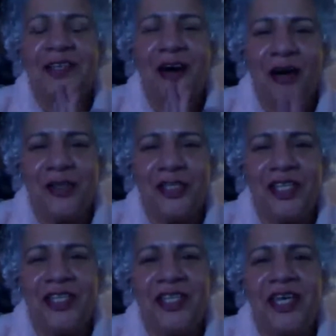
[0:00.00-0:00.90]

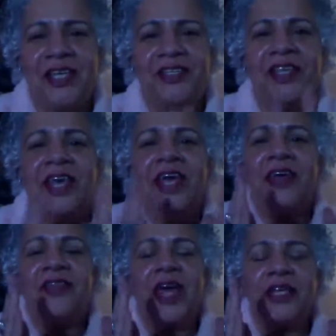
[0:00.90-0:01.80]
consciousness
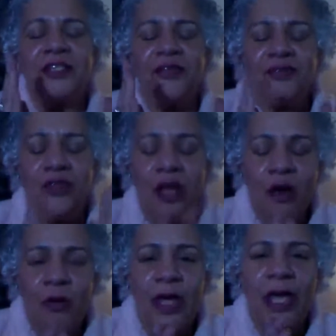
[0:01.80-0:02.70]
that is
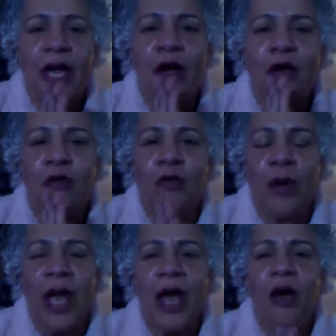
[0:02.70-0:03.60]
flowing
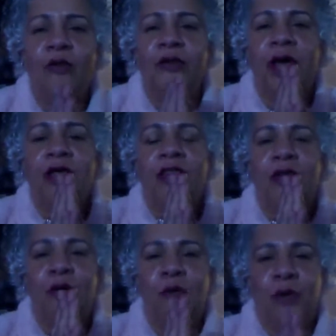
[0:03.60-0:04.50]
around
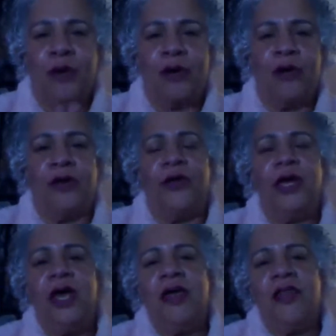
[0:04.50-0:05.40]
the world.
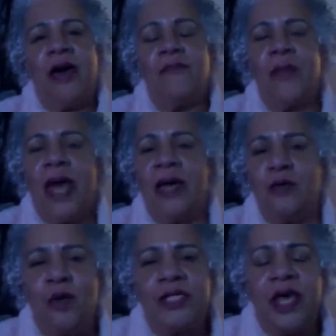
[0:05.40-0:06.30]
That man
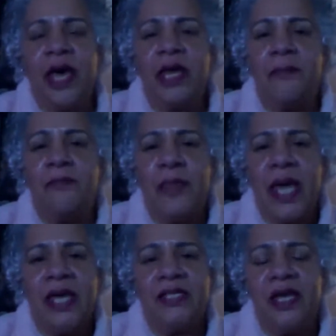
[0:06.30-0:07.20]
was an
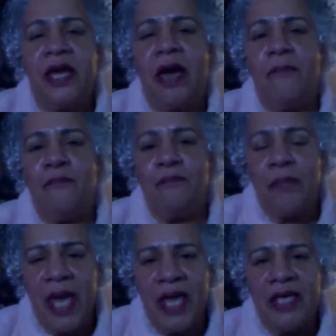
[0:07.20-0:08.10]
amazing,
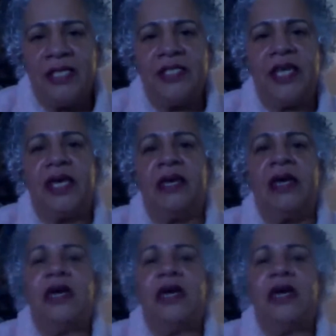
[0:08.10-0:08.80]
amazing